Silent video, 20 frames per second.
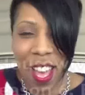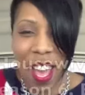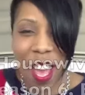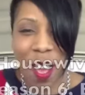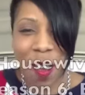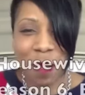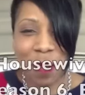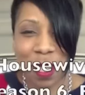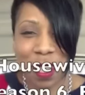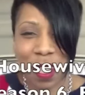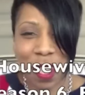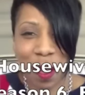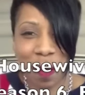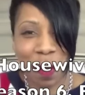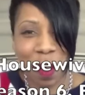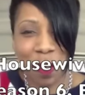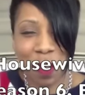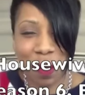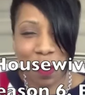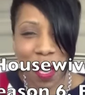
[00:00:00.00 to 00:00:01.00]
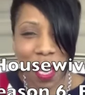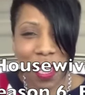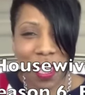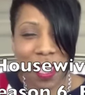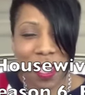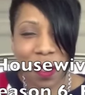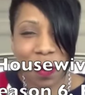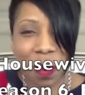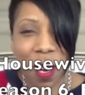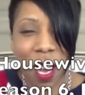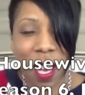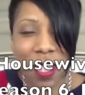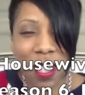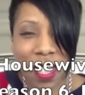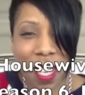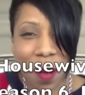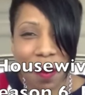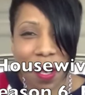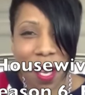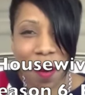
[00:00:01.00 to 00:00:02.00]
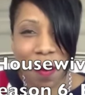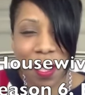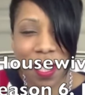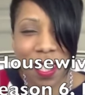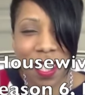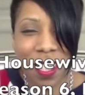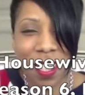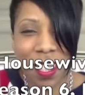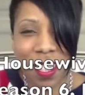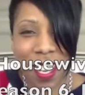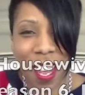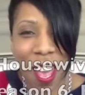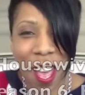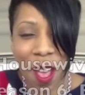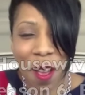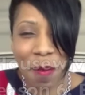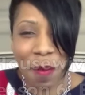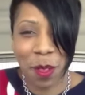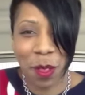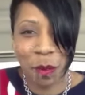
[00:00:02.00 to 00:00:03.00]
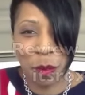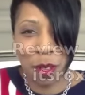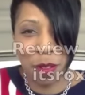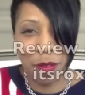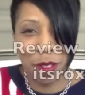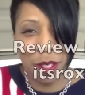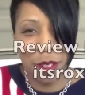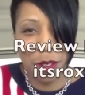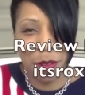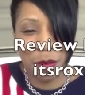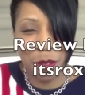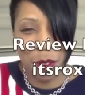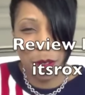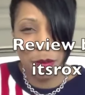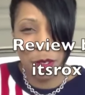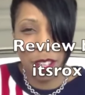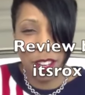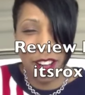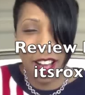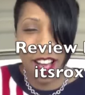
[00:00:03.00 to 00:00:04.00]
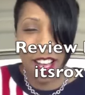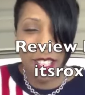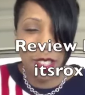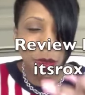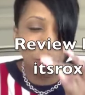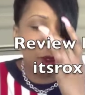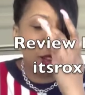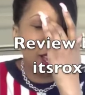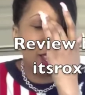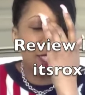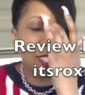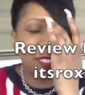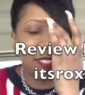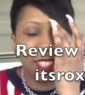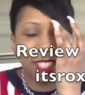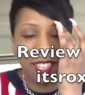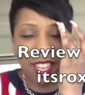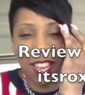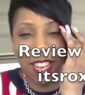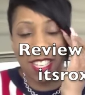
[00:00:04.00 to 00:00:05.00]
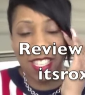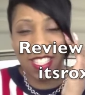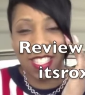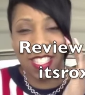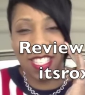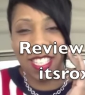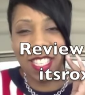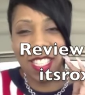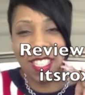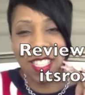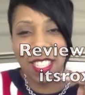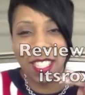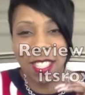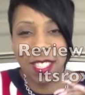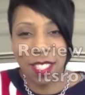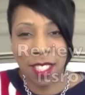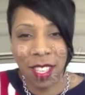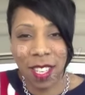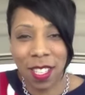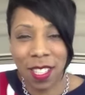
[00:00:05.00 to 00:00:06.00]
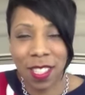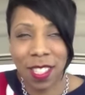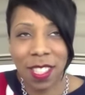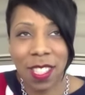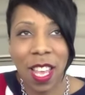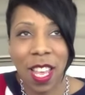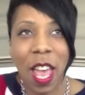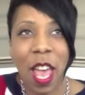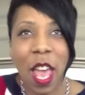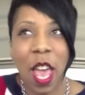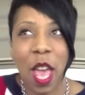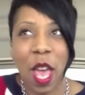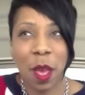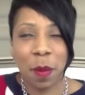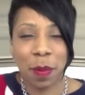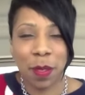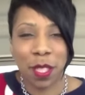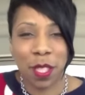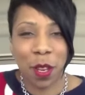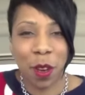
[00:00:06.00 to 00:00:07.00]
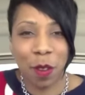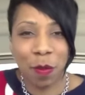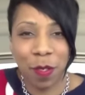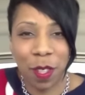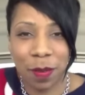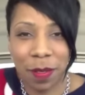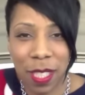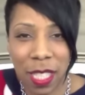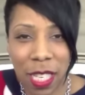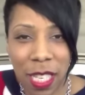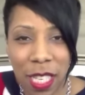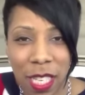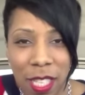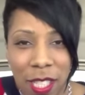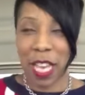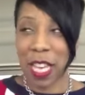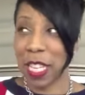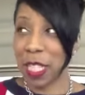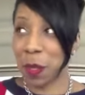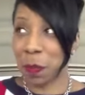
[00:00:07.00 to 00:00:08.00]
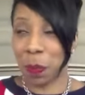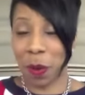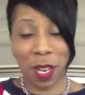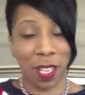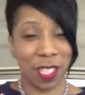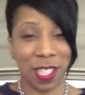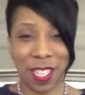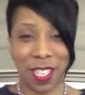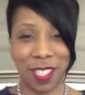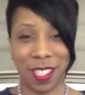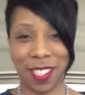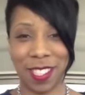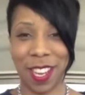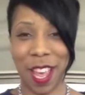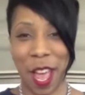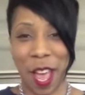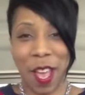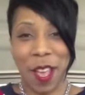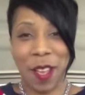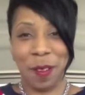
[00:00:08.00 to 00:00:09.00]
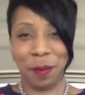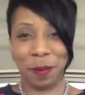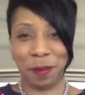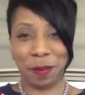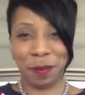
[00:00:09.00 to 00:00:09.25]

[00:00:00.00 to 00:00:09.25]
Hey, what's up, everybody? It's Rox, and I'm coming to you today with the review for Real Housewives of Atlanta Season 6, Episode 15. It's President's Day,